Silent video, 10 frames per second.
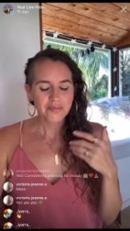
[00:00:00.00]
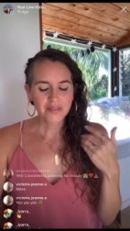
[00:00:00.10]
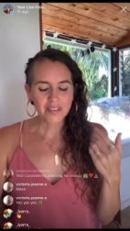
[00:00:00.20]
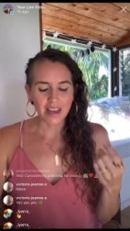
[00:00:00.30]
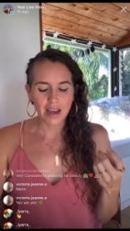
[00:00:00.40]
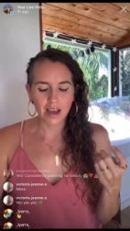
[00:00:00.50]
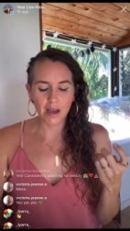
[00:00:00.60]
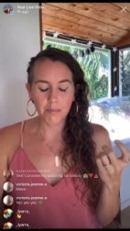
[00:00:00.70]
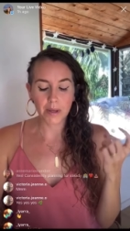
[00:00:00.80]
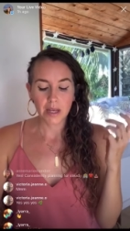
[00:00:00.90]

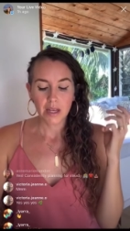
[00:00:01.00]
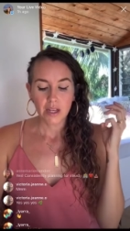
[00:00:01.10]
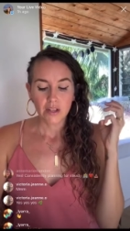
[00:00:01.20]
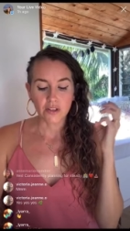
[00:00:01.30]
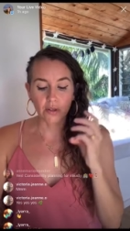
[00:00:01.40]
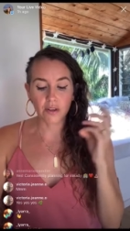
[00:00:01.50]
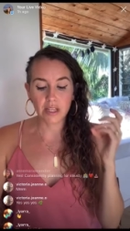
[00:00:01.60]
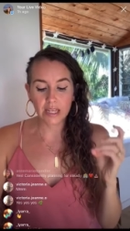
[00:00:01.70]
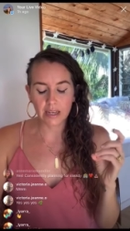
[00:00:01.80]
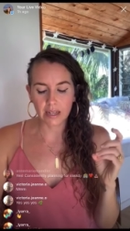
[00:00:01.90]
um, so
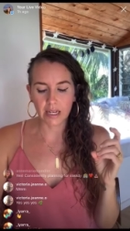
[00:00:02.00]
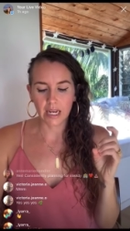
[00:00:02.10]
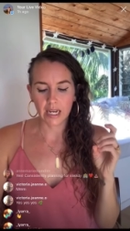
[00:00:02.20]
then